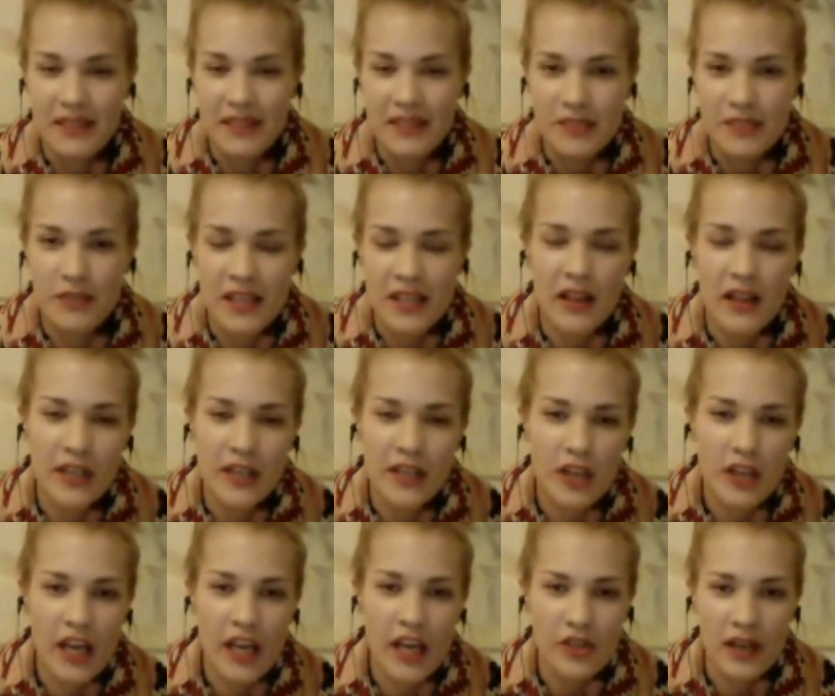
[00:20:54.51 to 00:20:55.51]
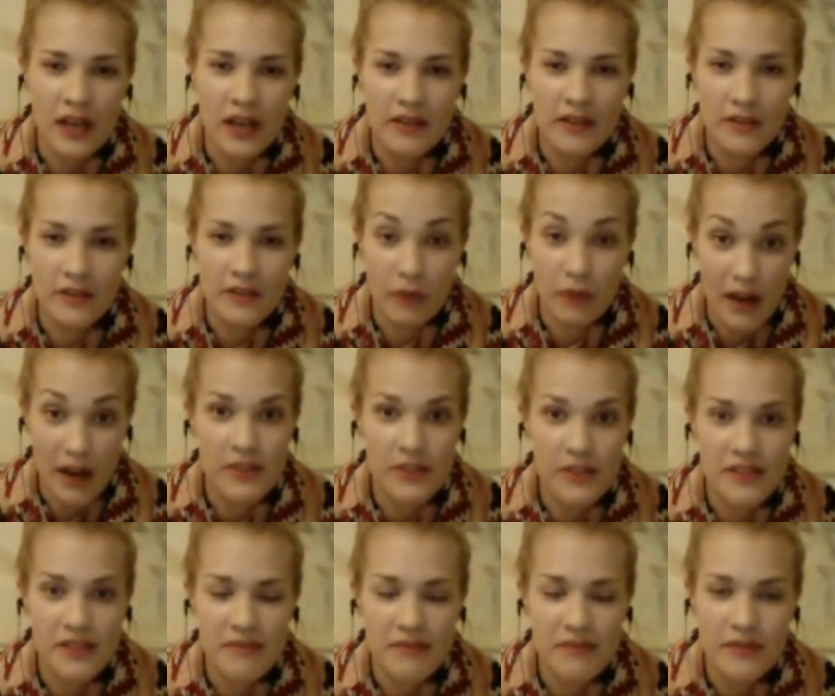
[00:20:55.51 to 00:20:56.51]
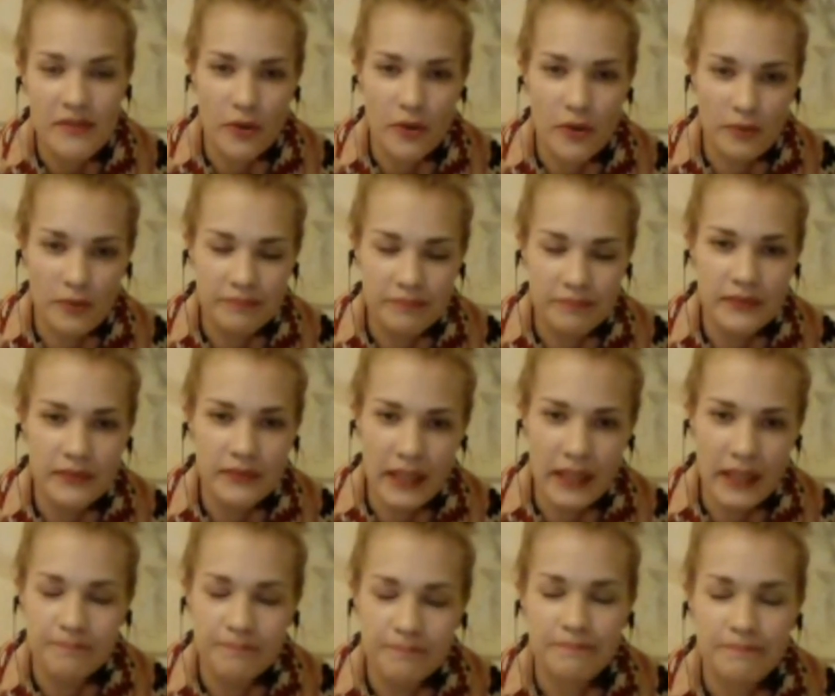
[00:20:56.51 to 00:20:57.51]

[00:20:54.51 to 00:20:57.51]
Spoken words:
this physical education and crafts. So yeah.